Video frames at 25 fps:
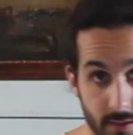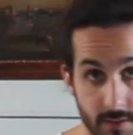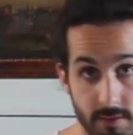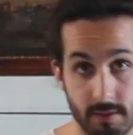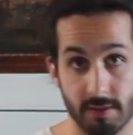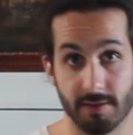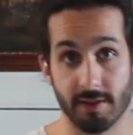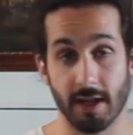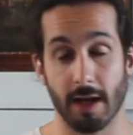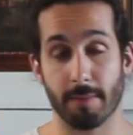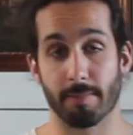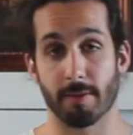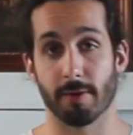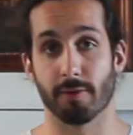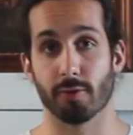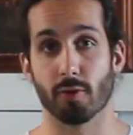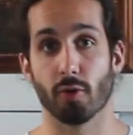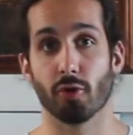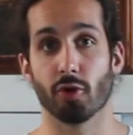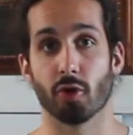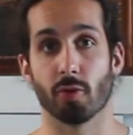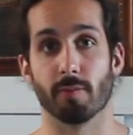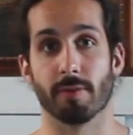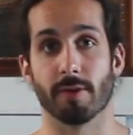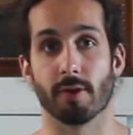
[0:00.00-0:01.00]
This happens
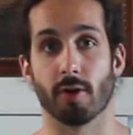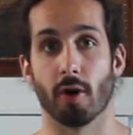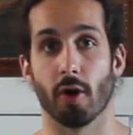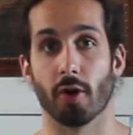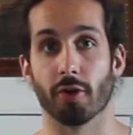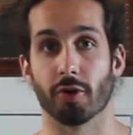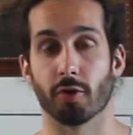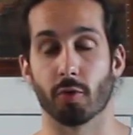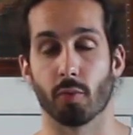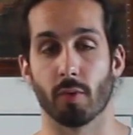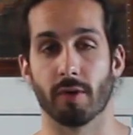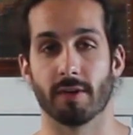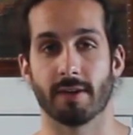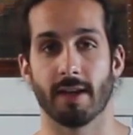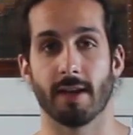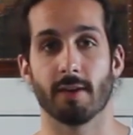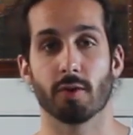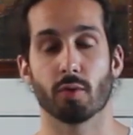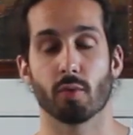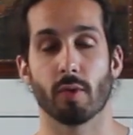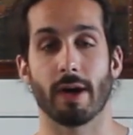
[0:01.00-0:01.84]
also because we tend